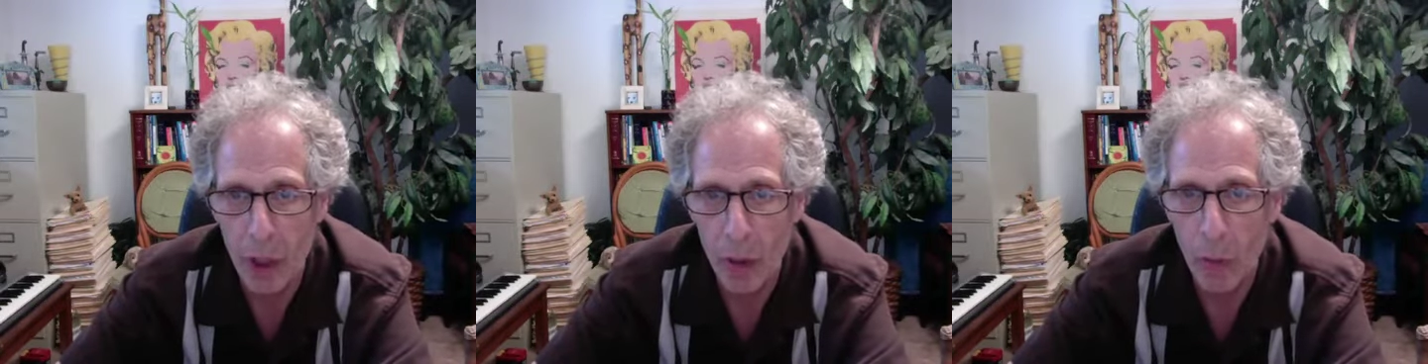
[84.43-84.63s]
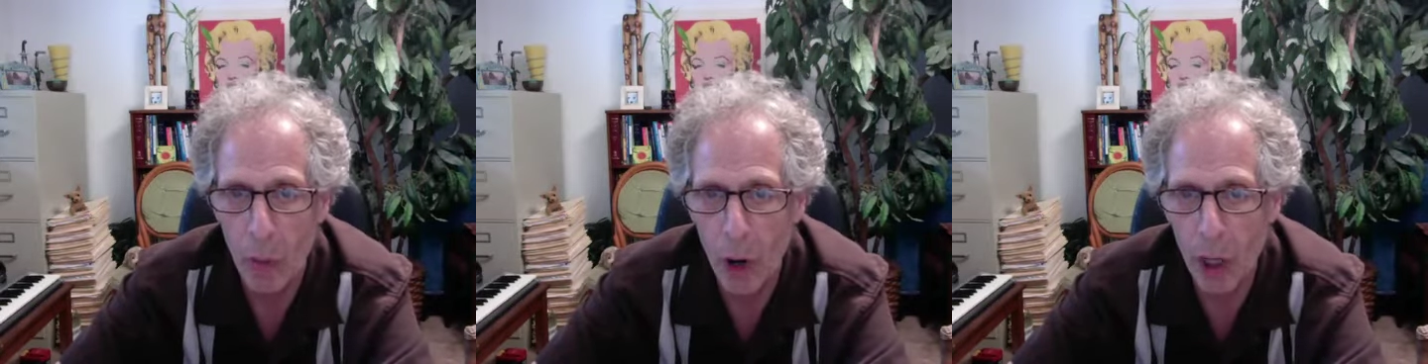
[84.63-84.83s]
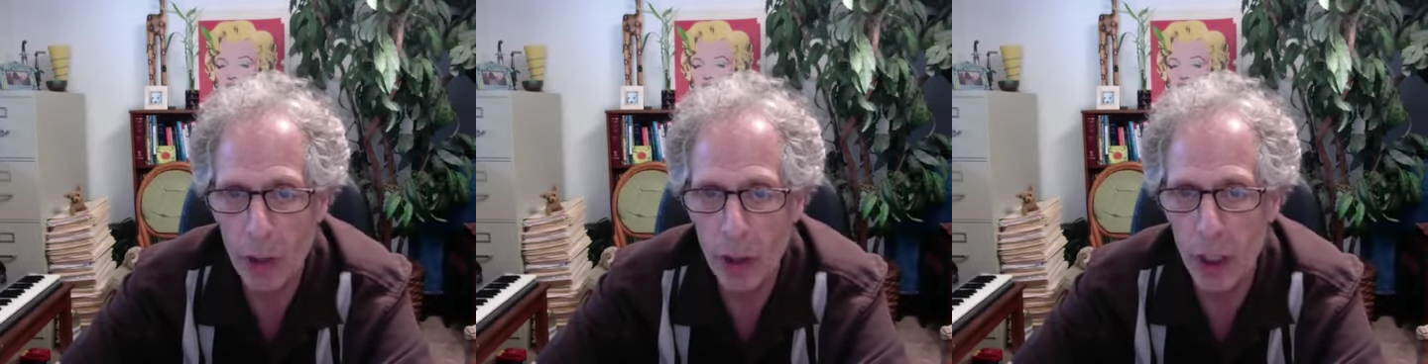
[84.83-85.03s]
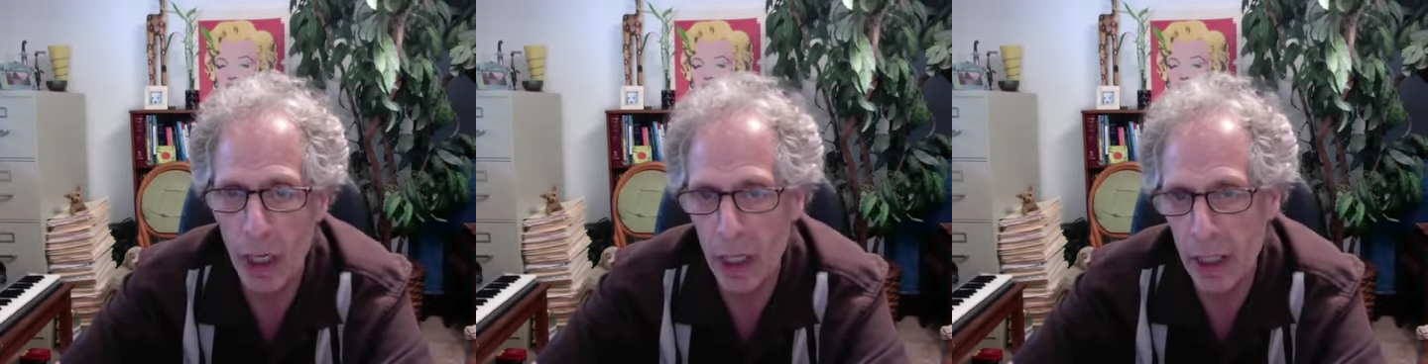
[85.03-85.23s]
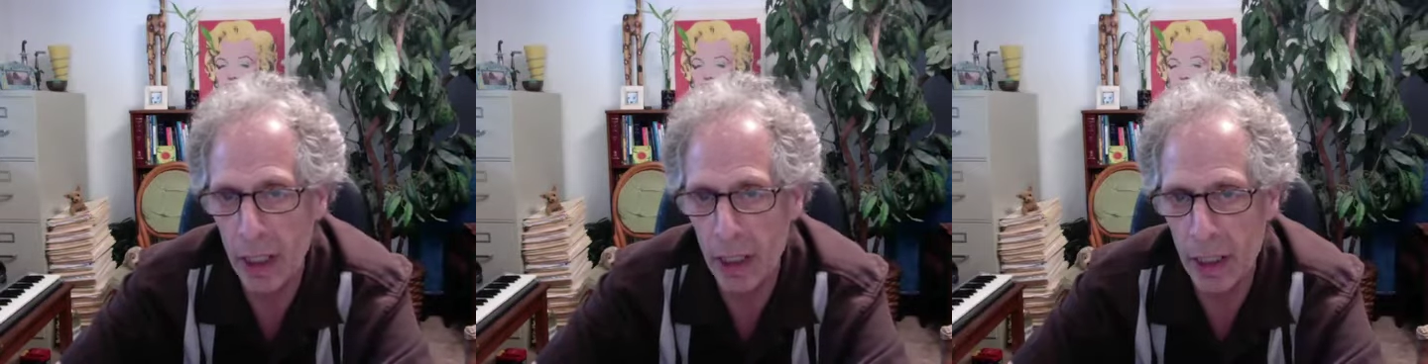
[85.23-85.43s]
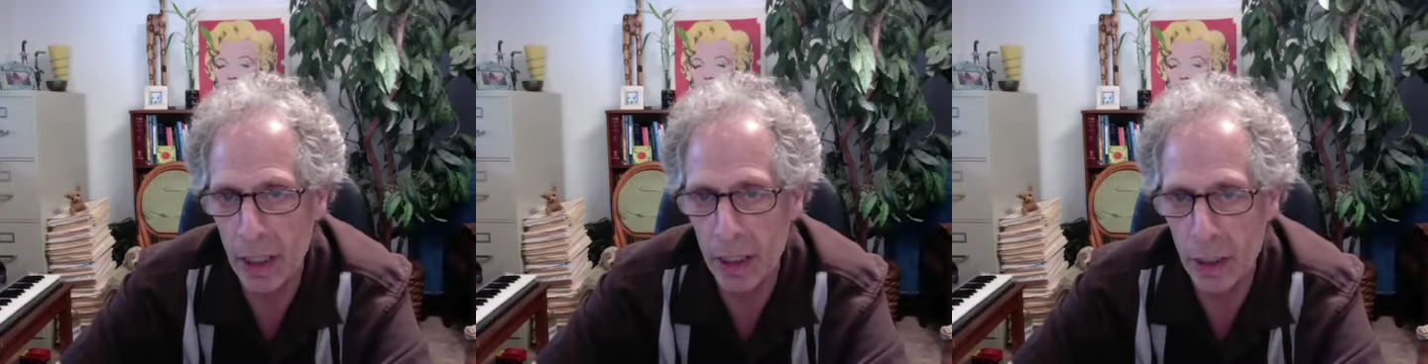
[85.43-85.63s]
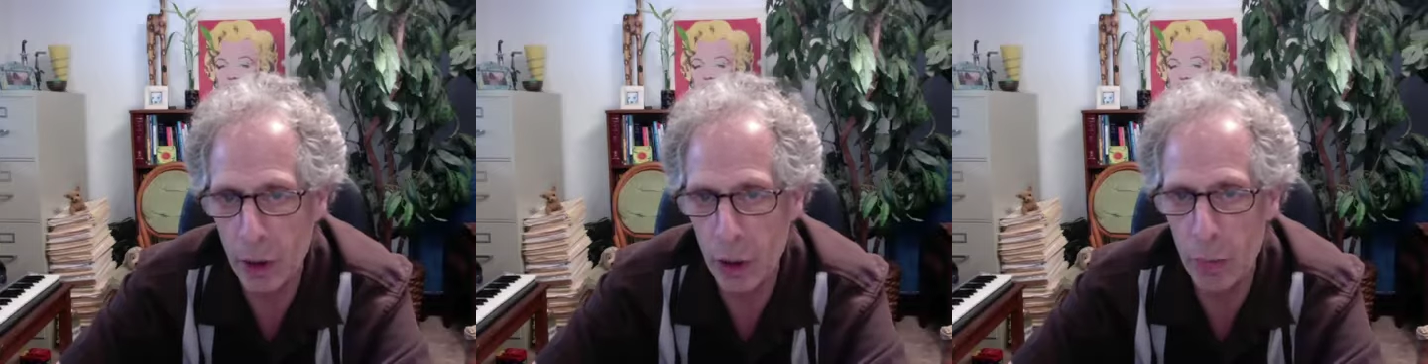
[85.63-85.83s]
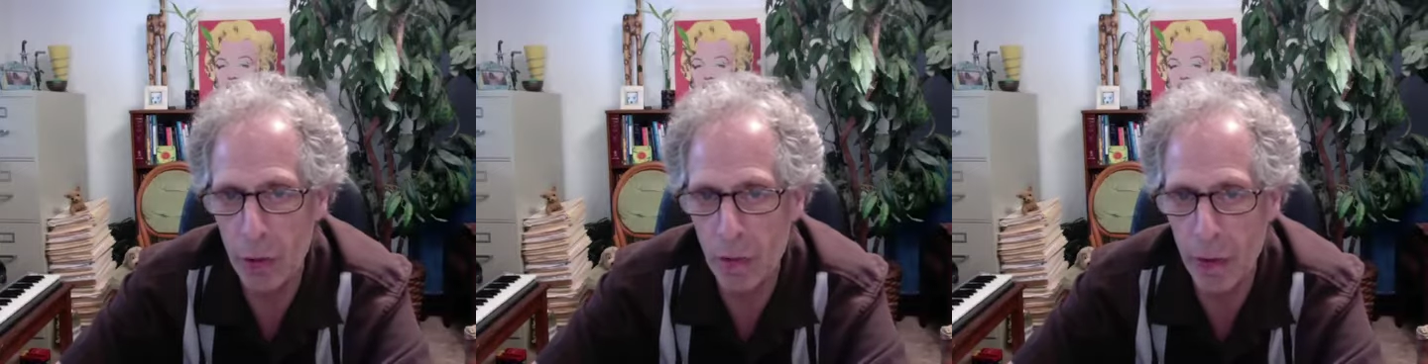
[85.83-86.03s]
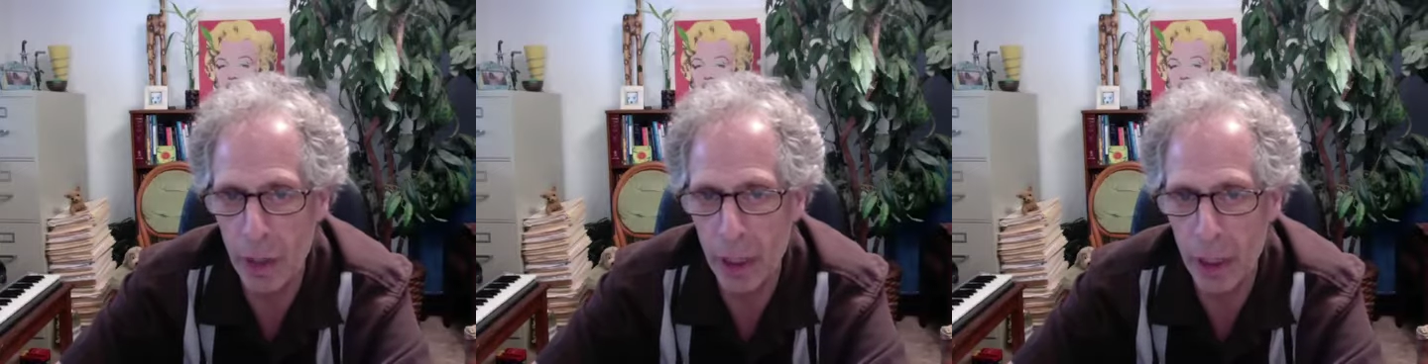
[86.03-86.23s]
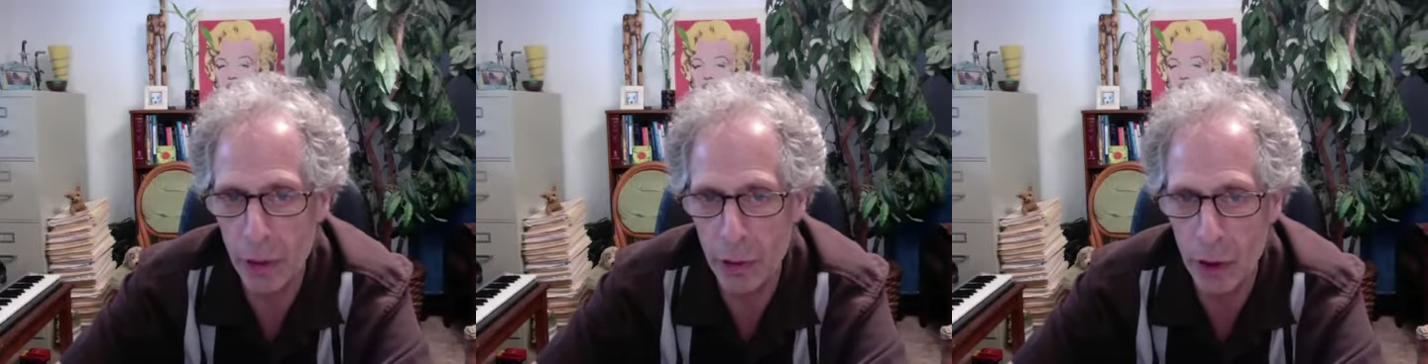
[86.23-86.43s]
Watch. Uh, it should be
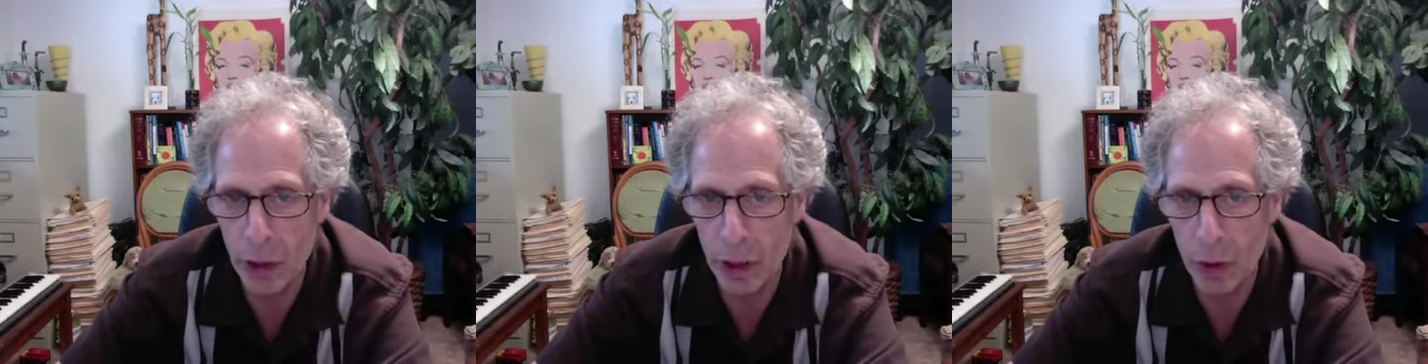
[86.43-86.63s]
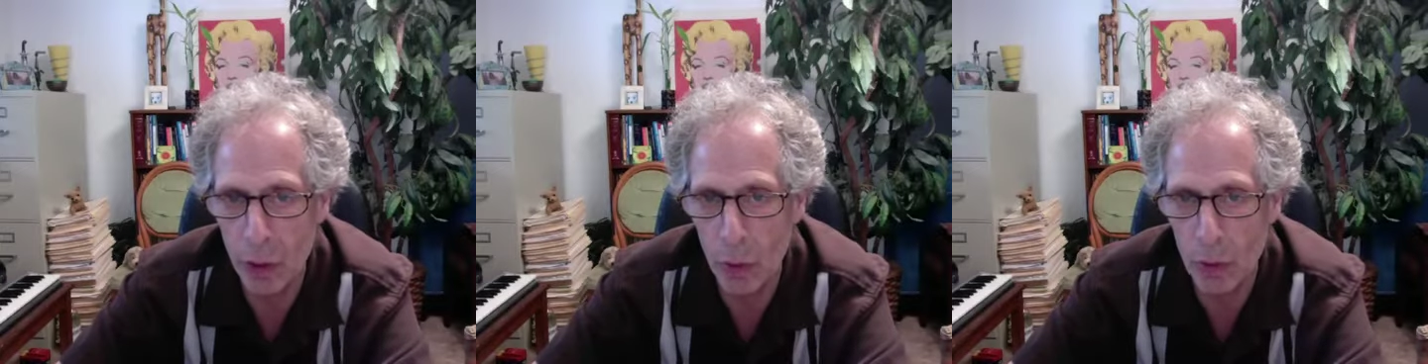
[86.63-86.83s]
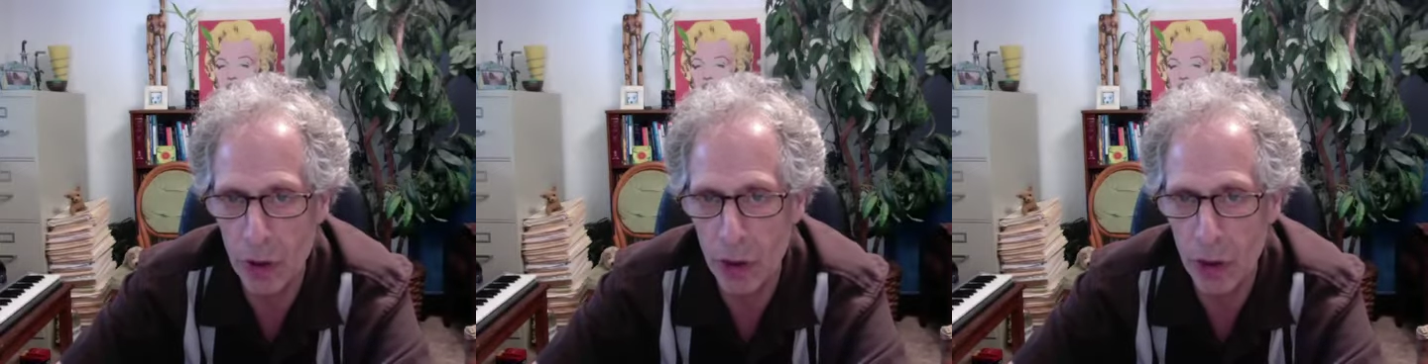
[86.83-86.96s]
very interesting to,